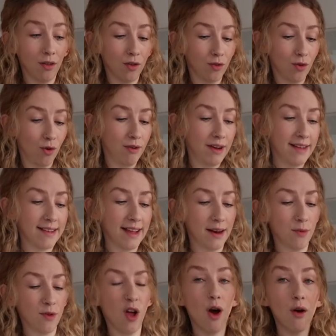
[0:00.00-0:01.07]
Other Stories and
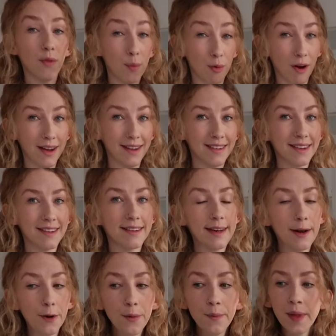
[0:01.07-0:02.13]
it was half the price. It's
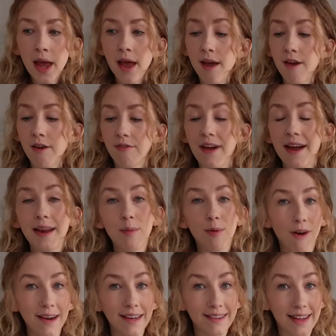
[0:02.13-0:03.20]
still fairly
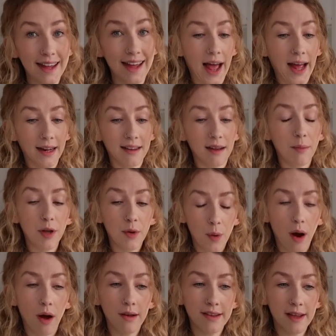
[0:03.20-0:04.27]
pricey, and some of you were
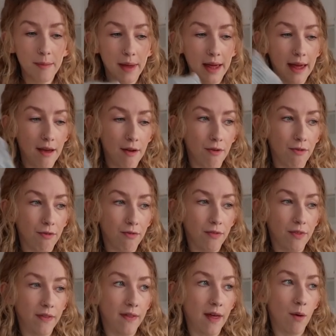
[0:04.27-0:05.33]
asking me if
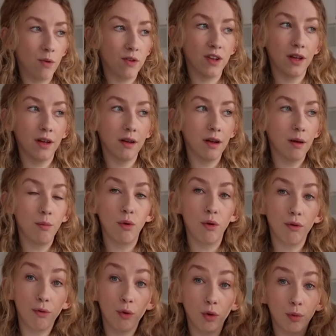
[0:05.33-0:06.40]
there was a
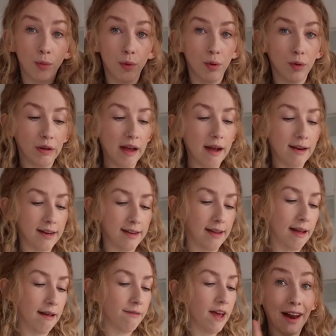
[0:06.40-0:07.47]
more affordable
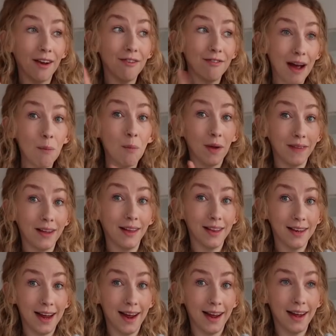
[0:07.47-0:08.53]
alternative, and I found one the
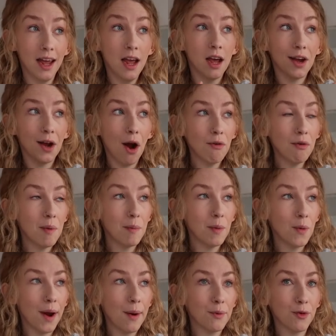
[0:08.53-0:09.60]
other day. Can't
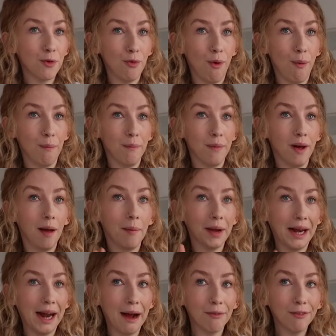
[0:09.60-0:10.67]
remember where it was from. I'm
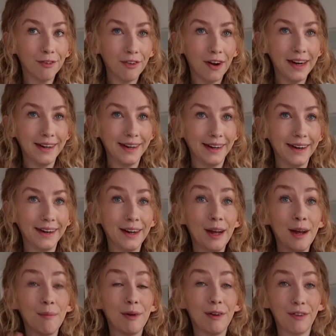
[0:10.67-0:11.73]
gonna have to find it,
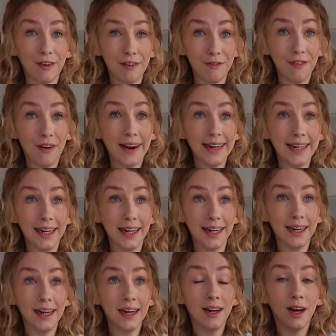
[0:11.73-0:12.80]
but if I can find
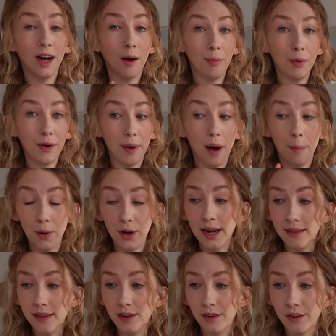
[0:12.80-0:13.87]
it, I'll put it
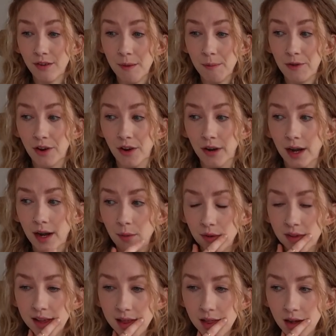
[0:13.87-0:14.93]
in the description. It
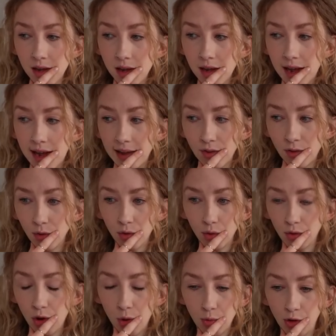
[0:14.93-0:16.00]
was either ASOS
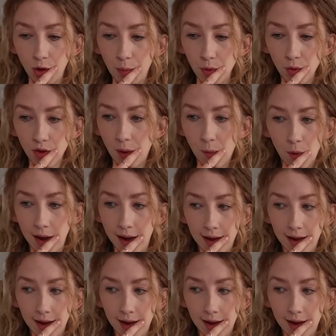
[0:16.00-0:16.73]
or Topshop or somewhere.